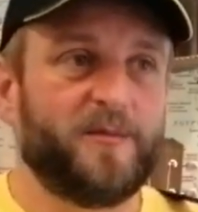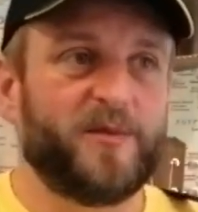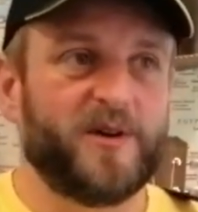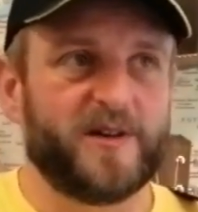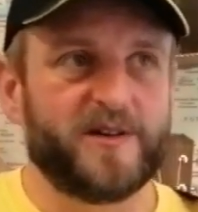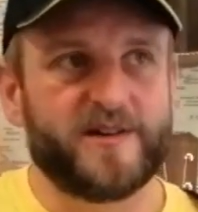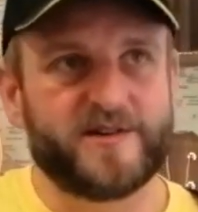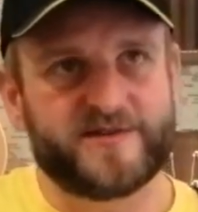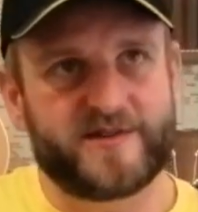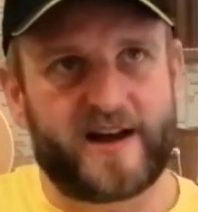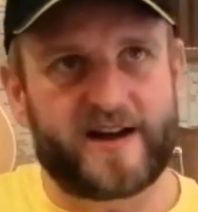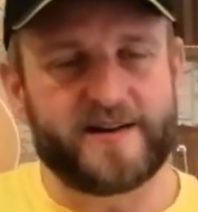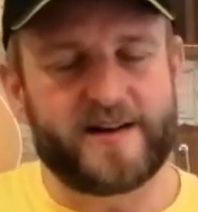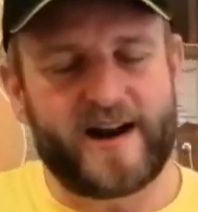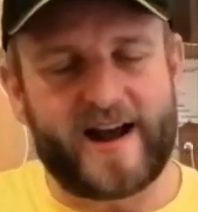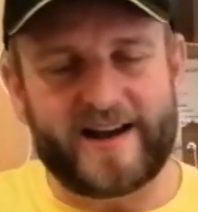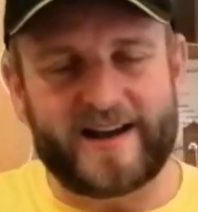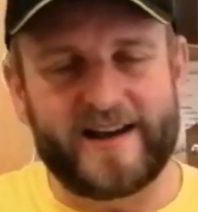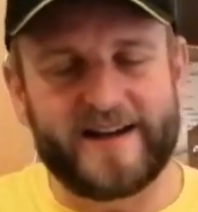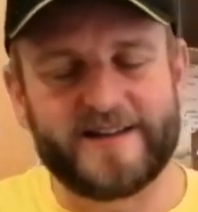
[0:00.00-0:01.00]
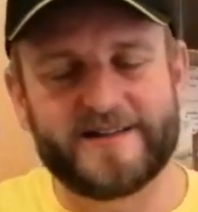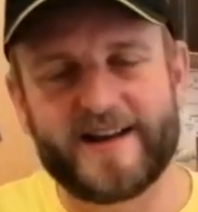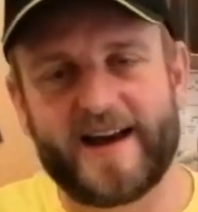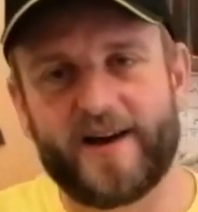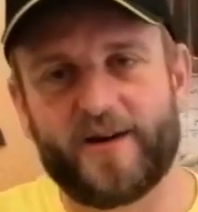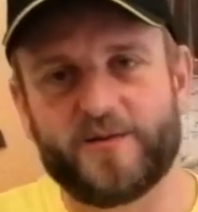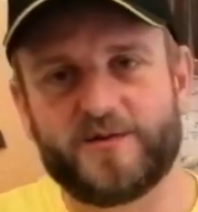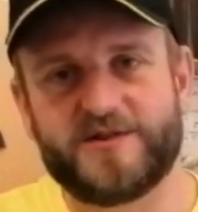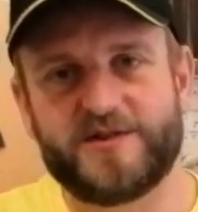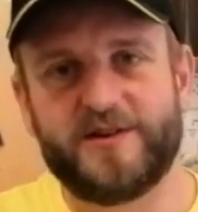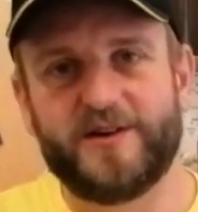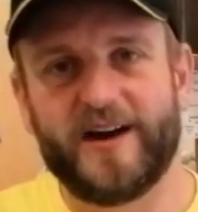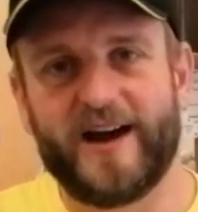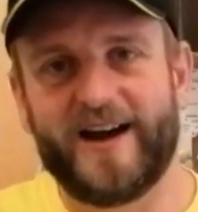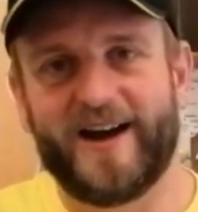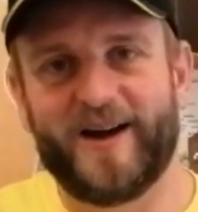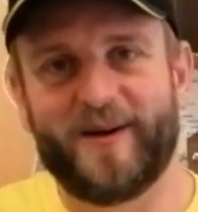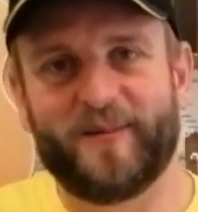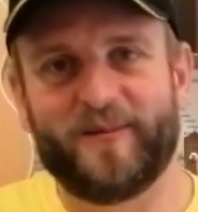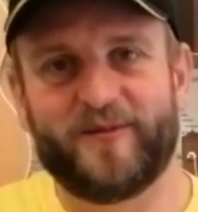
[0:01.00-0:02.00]
but there's that nagging doubt
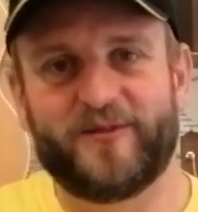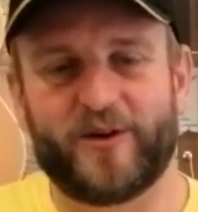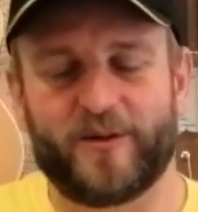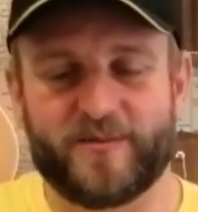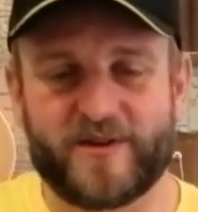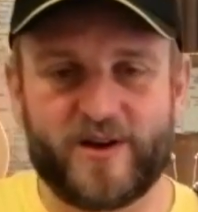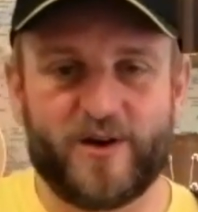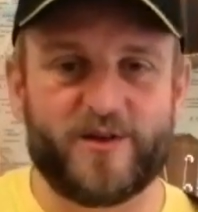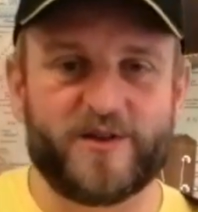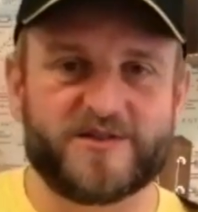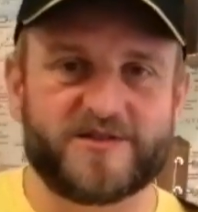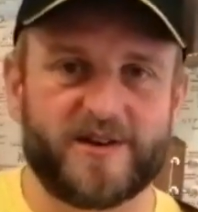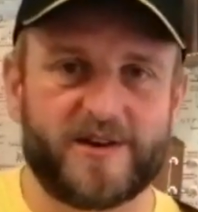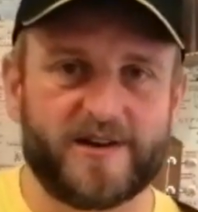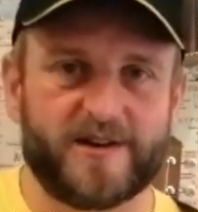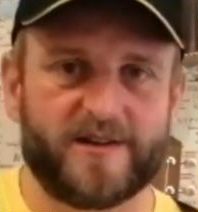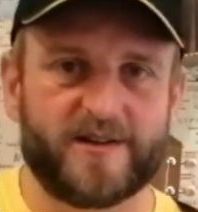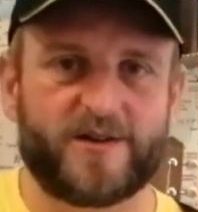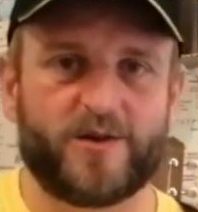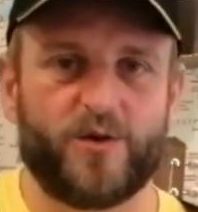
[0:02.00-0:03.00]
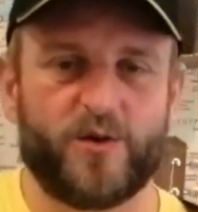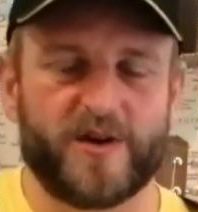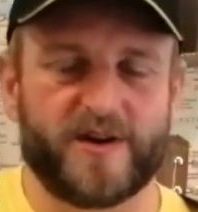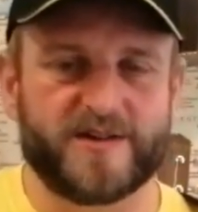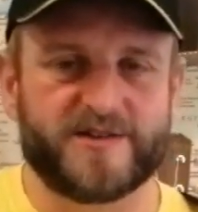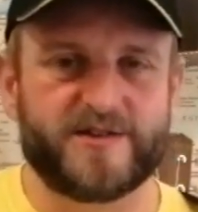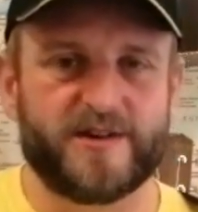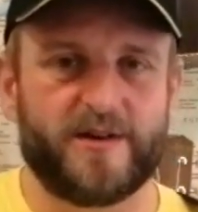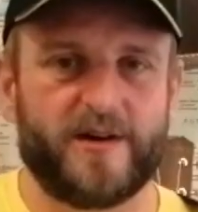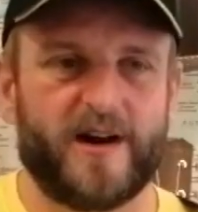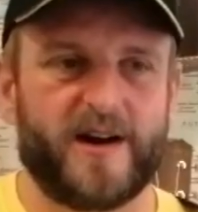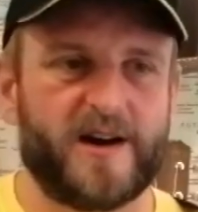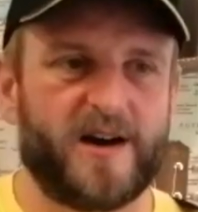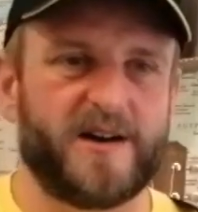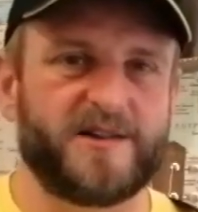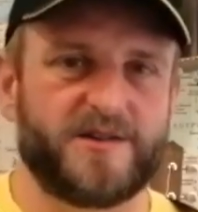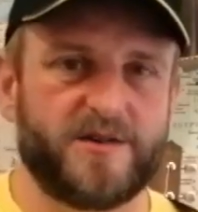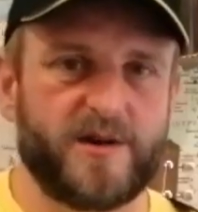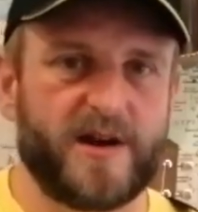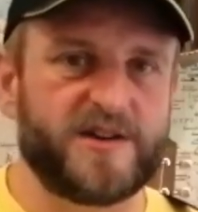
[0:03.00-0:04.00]
from the other side of the coin. So
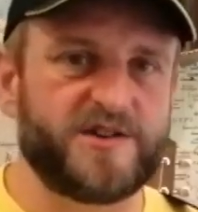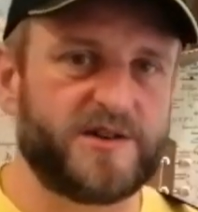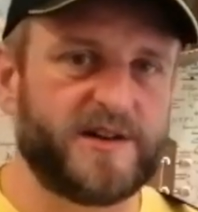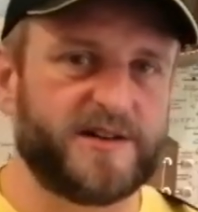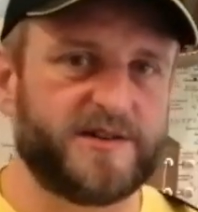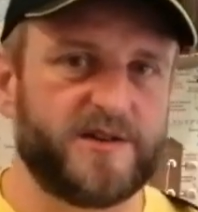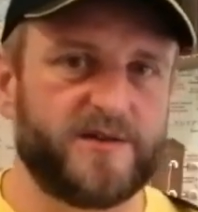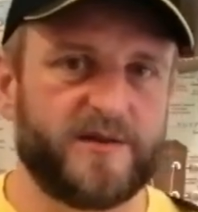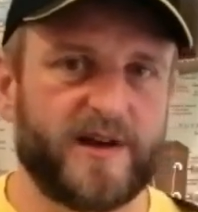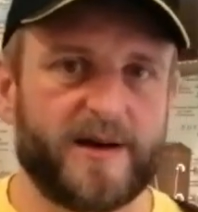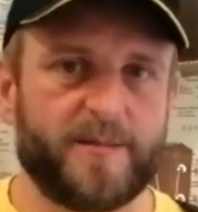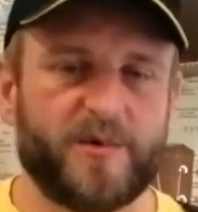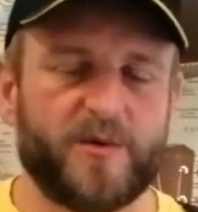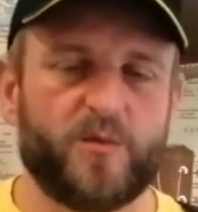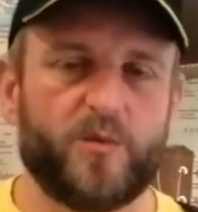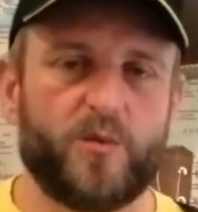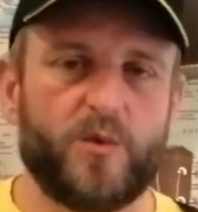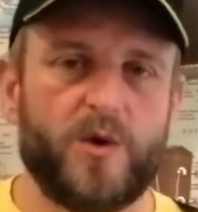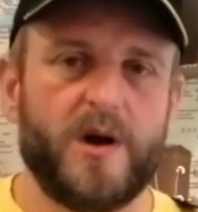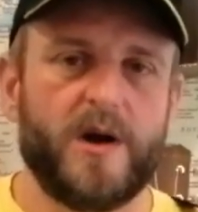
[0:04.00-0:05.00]
I don't actually do that.